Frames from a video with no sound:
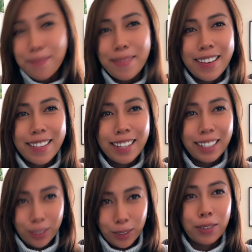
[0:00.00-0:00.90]
but
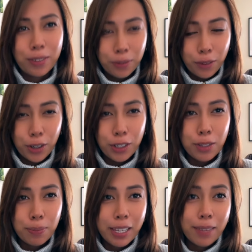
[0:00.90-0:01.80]
it could of
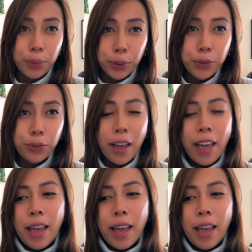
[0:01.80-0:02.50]
course be improved.